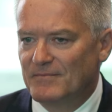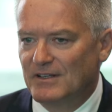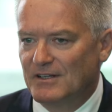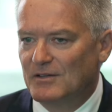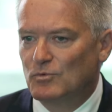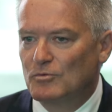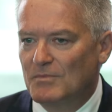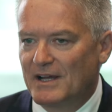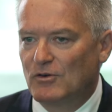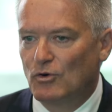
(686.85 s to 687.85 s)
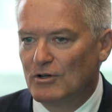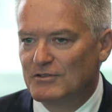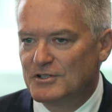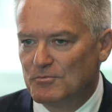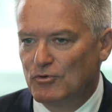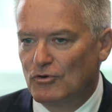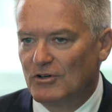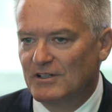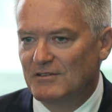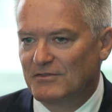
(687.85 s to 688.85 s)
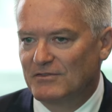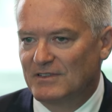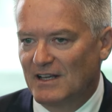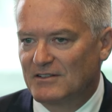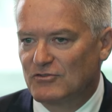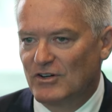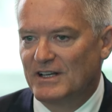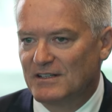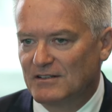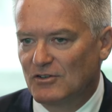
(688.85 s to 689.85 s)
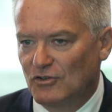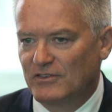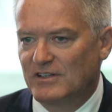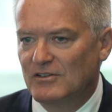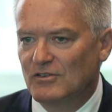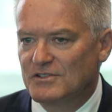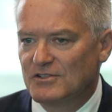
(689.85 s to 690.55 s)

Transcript: it would make all of us poorer if that trend continued.